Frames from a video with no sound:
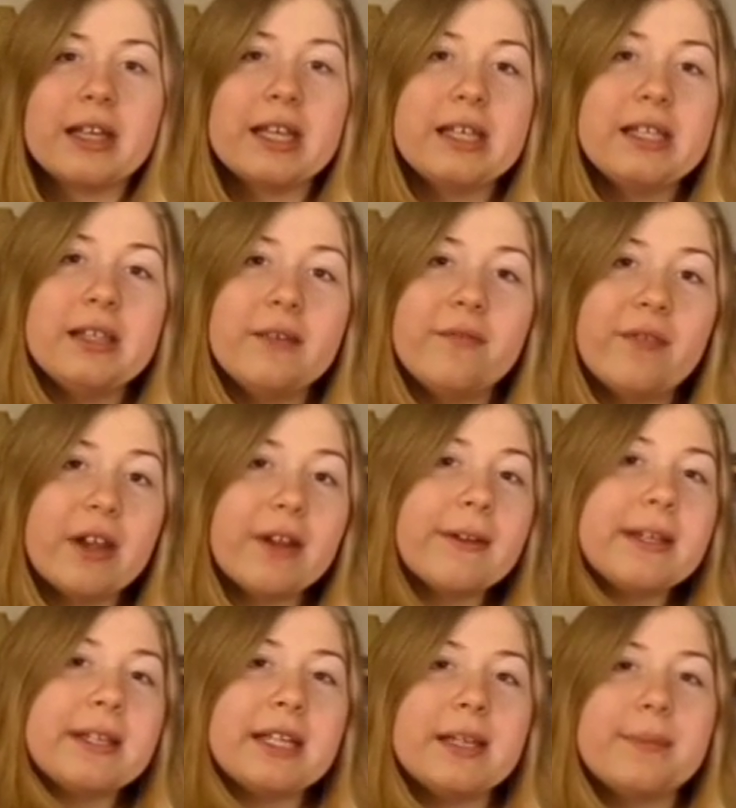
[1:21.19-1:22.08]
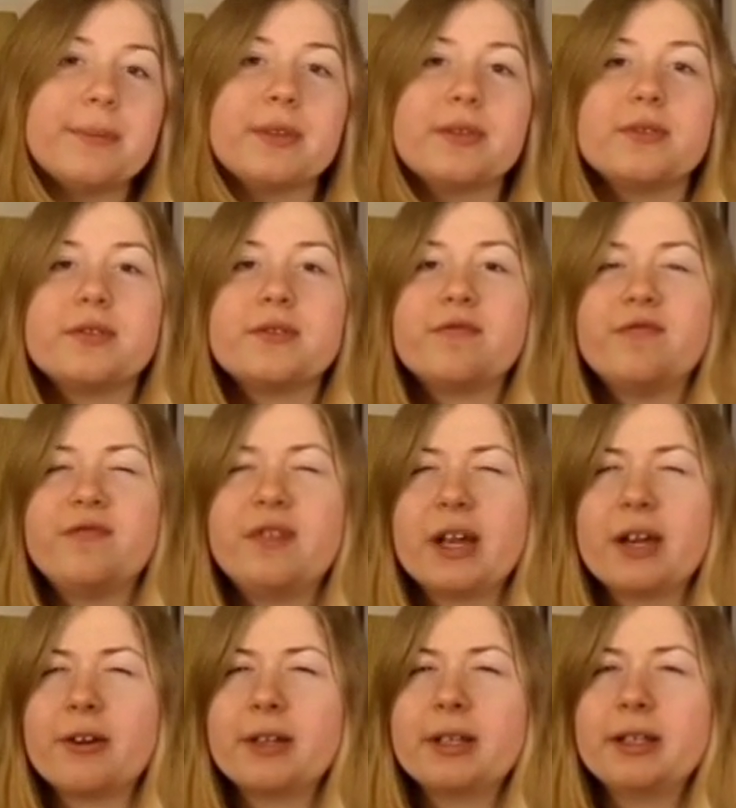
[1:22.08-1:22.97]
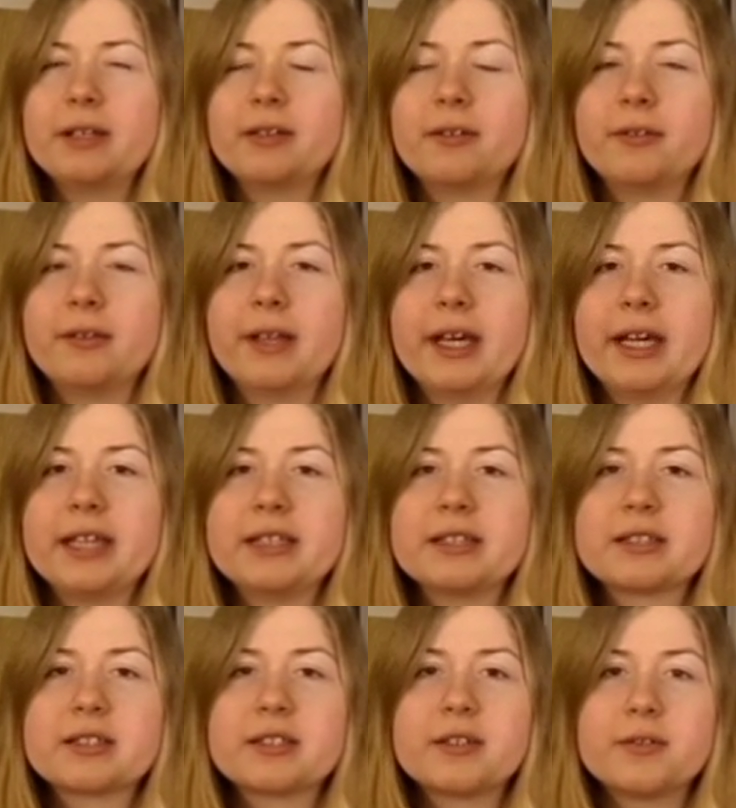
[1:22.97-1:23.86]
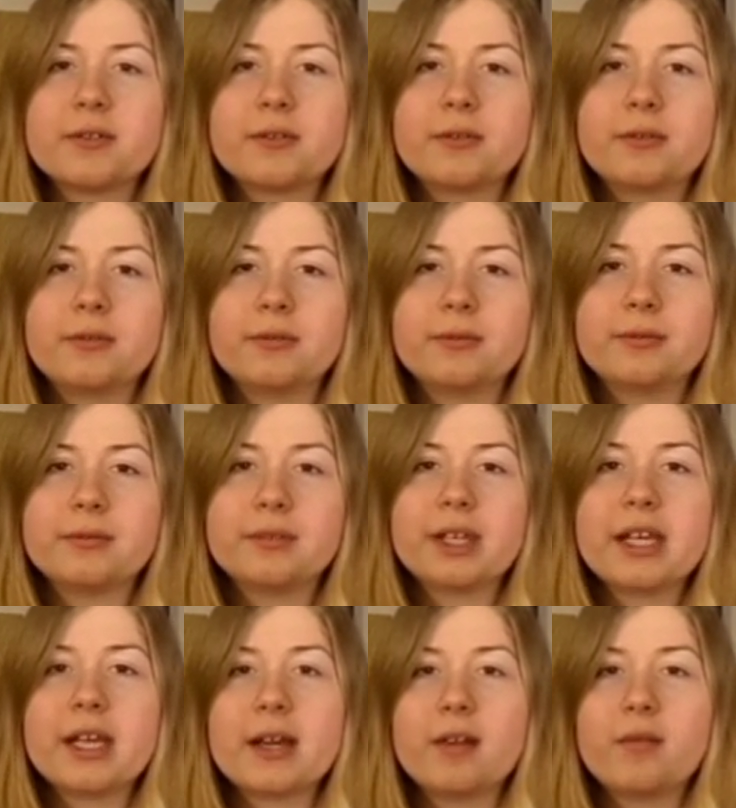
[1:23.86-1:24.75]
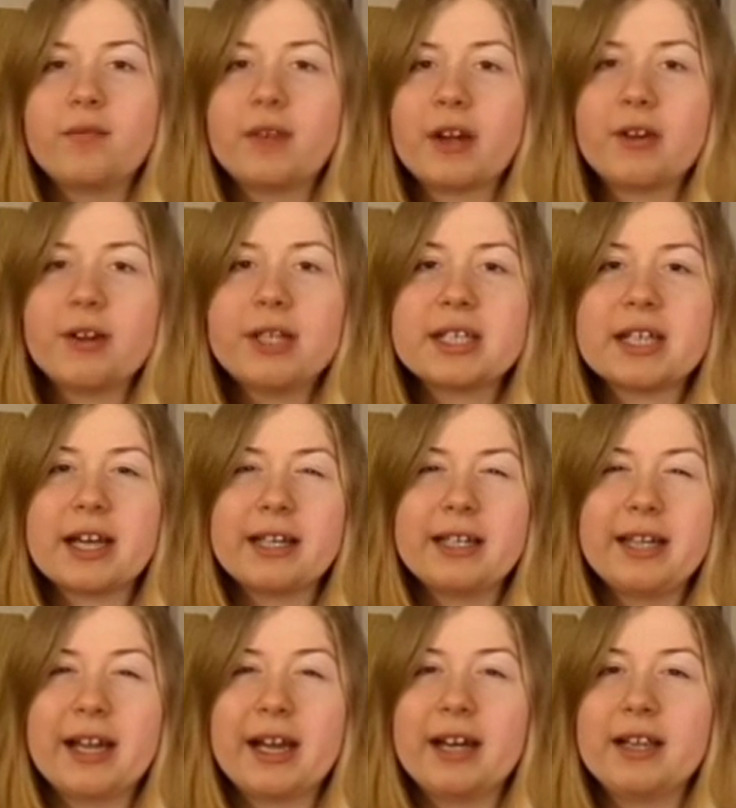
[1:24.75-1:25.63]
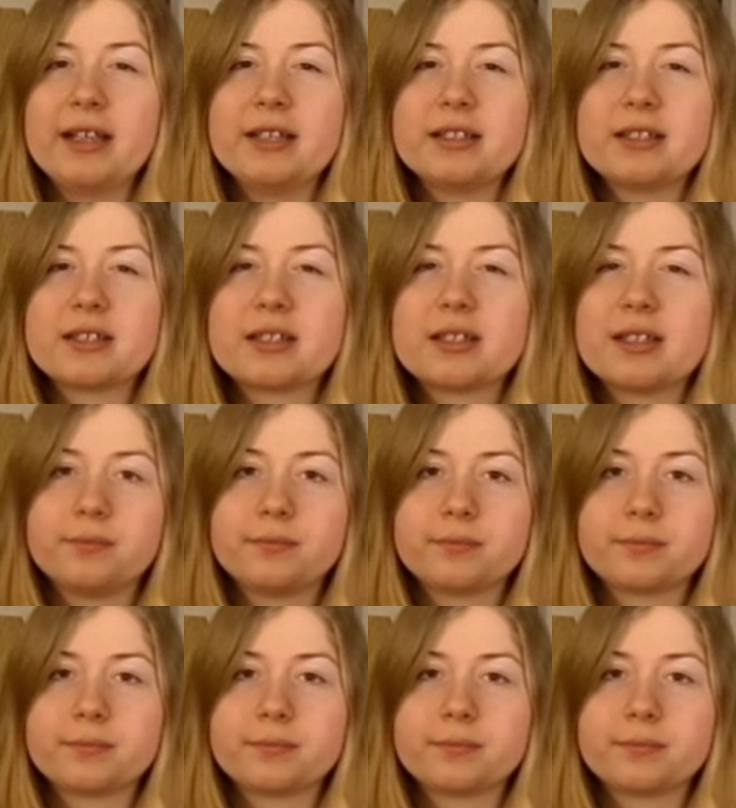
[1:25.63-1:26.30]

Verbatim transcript: In the very deep, there's very little light, so they have very tiny eyes.